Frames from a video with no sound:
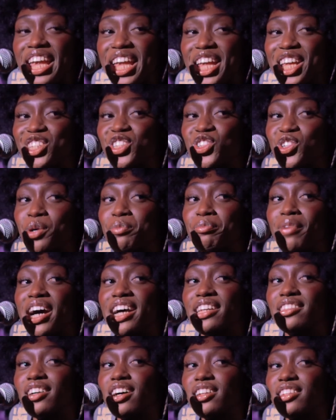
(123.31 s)
In your
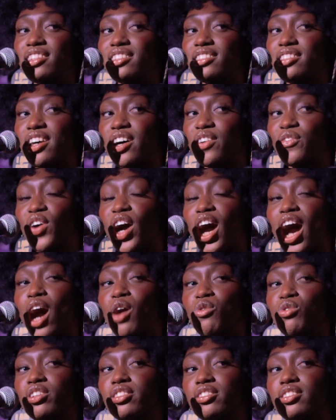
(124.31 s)
mind, I'll endeavor. I
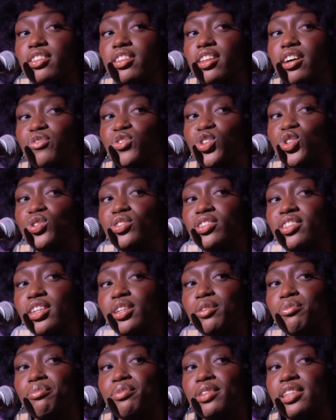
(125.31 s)
want to love you
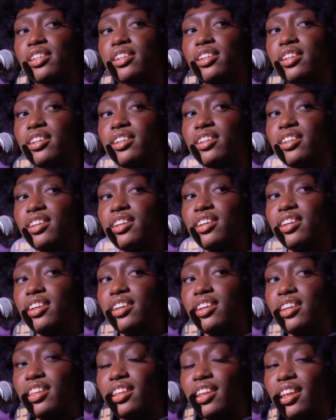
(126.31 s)
deeply,
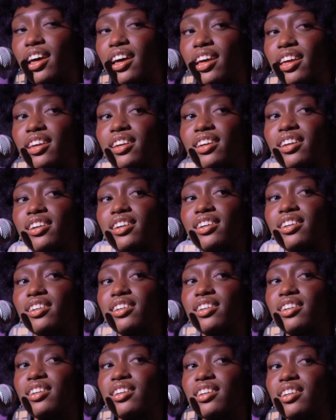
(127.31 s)
like
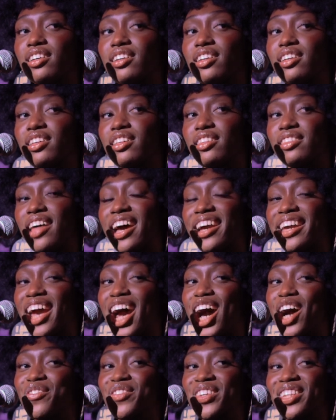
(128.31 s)
that
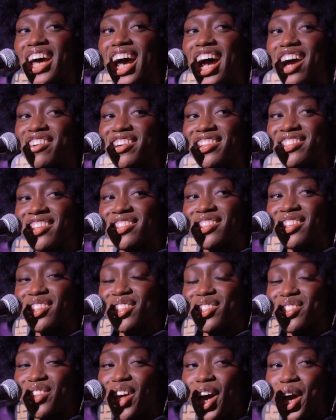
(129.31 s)
Calvin Harris and the
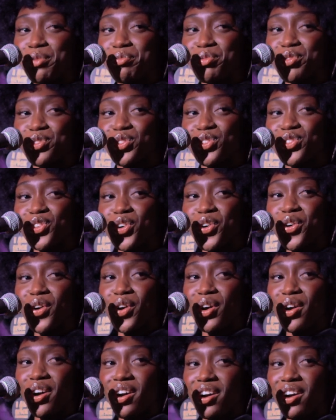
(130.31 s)
Disciples song.